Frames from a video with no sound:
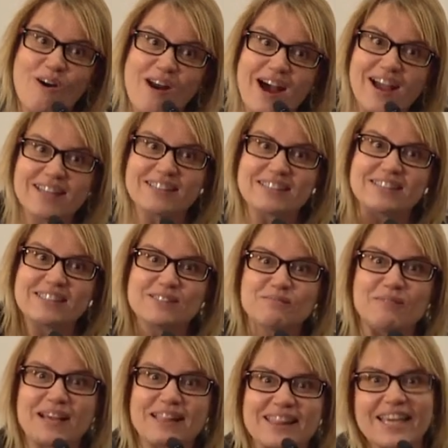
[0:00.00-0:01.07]
right, this is
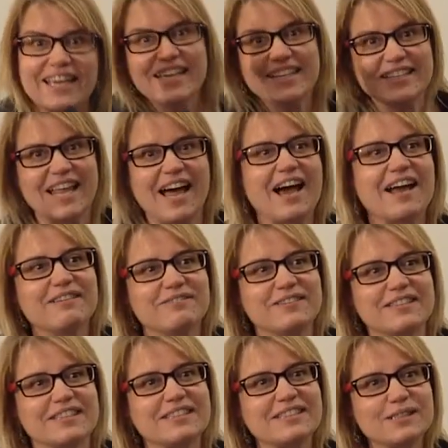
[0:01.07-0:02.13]
my thing in life,
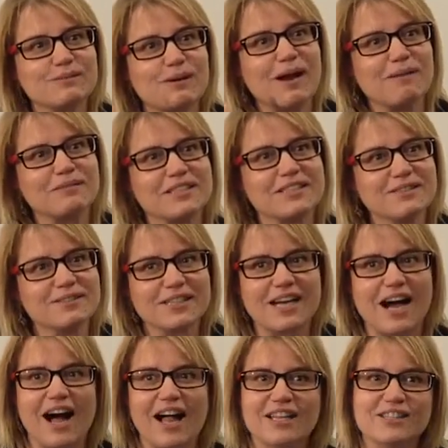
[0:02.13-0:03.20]
and this is why I'm going to go to
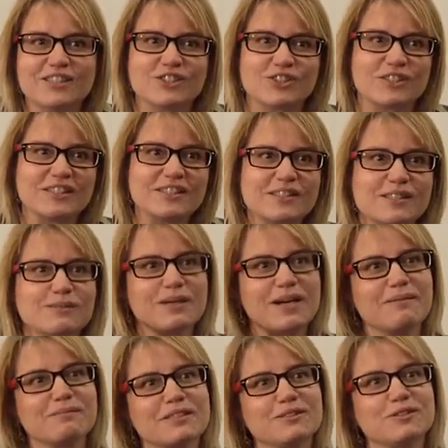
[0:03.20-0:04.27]
college, and this is what
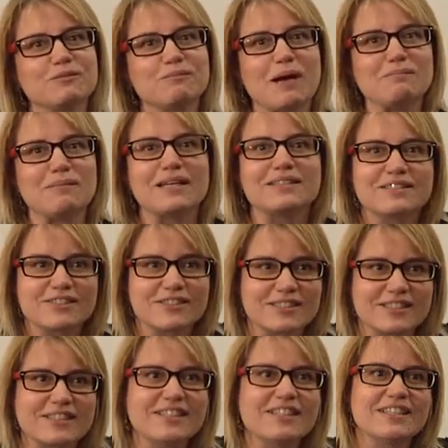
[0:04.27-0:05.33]
I'm going to do my master's
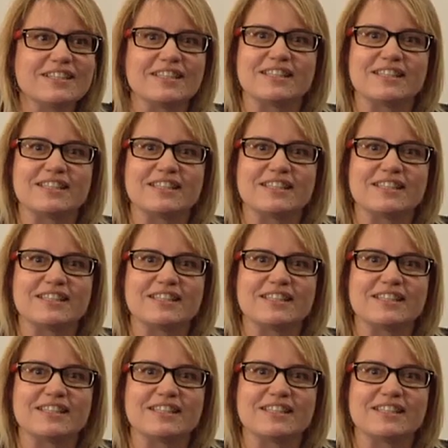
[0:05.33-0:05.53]
in.